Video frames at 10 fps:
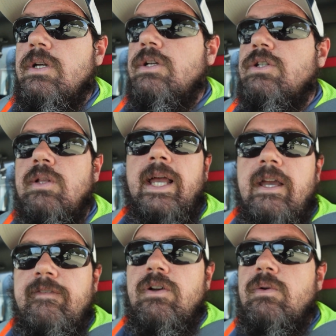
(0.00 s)
So like
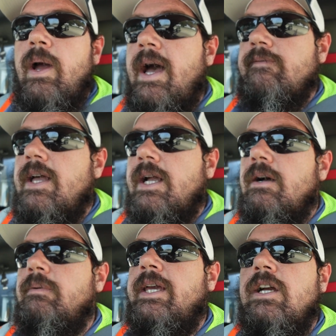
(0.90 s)
if you have like
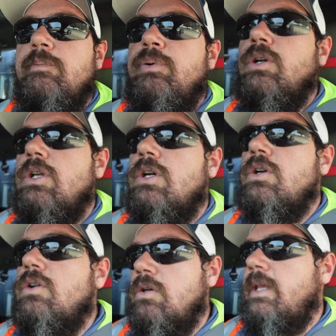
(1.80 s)
a gear
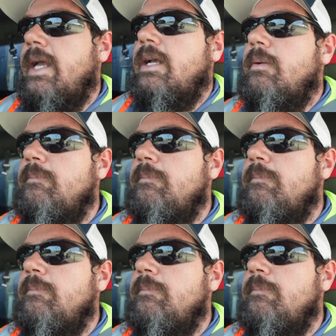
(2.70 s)
puller or like